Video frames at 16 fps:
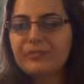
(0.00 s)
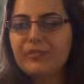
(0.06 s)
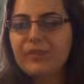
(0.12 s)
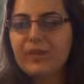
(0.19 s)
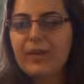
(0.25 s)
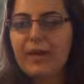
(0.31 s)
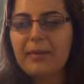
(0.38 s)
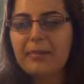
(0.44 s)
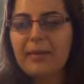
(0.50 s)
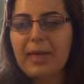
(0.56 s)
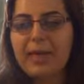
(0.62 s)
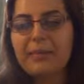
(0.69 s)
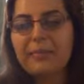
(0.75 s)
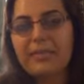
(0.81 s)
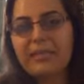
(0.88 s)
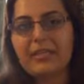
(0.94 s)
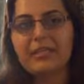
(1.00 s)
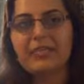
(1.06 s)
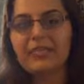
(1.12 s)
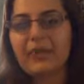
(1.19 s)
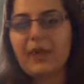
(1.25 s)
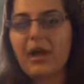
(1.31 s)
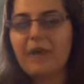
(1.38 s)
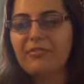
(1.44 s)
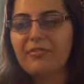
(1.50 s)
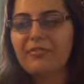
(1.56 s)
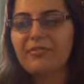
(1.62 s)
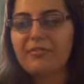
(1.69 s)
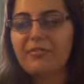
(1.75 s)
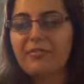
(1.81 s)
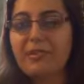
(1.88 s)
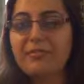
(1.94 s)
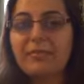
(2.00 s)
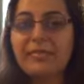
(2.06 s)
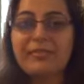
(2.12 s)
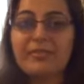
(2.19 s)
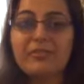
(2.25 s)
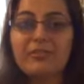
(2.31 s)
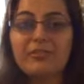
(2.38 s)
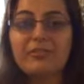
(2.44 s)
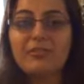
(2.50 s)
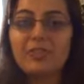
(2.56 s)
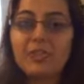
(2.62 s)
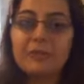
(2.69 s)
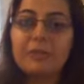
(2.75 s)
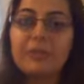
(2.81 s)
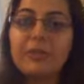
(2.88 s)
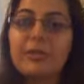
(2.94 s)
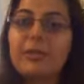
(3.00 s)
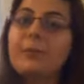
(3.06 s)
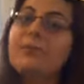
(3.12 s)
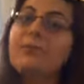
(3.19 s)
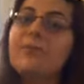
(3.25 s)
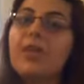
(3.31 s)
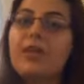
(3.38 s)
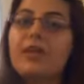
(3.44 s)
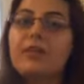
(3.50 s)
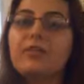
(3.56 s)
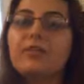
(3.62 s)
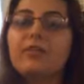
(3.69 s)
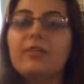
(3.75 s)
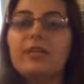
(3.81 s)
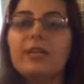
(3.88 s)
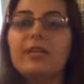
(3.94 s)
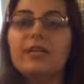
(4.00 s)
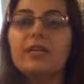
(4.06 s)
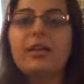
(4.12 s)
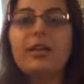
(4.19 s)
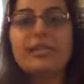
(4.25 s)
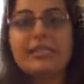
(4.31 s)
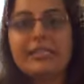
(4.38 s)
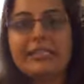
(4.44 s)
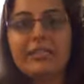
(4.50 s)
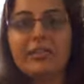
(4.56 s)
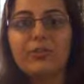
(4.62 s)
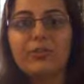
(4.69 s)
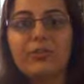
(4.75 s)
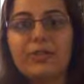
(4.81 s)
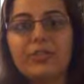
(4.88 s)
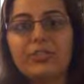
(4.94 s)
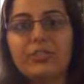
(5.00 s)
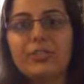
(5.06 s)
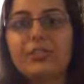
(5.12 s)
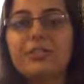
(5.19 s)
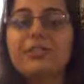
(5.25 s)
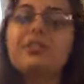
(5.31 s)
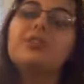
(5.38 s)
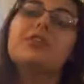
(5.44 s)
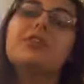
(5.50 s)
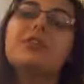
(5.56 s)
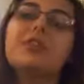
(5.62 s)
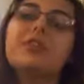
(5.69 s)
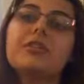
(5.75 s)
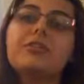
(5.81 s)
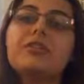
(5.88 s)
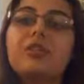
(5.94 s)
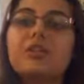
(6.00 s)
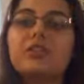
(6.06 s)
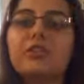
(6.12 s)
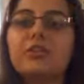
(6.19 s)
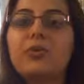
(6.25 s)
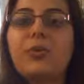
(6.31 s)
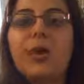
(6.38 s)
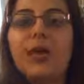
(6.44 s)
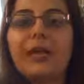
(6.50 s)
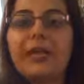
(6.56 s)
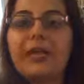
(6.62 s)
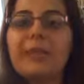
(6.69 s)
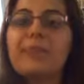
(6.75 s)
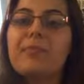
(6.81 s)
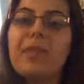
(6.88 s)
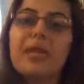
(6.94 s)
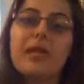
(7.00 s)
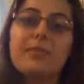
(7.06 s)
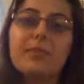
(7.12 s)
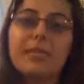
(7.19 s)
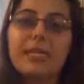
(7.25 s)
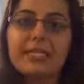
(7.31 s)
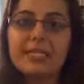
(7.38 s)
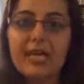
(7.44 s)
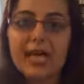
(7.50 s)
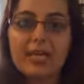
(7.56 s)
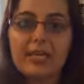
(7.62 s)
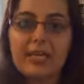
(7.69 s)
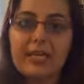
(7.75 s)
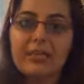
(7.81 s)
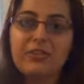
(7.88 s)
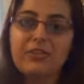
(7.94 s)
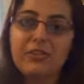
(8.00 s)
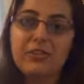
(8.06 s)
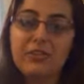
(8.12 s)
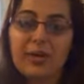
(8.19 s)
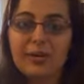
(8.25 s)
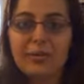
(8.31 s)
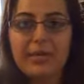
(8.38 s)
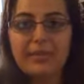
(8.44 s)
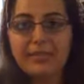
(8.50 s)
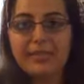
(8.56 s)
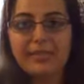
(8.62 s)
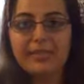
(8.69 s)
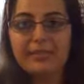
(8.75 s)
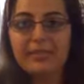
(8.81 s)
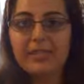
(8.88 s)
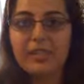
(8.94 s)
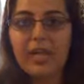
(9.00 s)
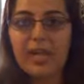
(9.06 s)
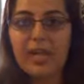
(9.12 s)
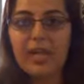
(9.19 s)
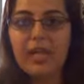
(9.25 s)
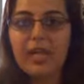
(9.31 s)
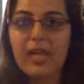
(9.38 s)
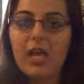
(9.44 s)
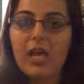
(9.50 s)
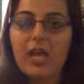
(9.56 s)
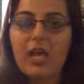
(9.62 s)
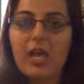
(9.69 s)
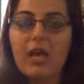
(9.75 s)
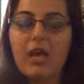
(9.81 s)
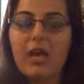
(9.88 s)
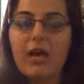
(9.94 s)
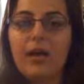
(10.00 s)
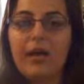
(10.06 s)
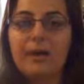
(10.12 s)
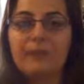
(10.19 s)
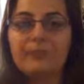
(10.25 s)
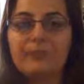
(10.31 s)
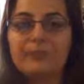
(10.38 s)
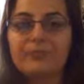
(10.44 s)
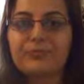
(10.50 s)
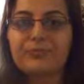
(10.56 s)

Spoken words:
So I buy my things off of eBay because it's just cheaper. You get a lot of detailed pictures so you can judge the quality. And because I like to wear my pieces a lot, I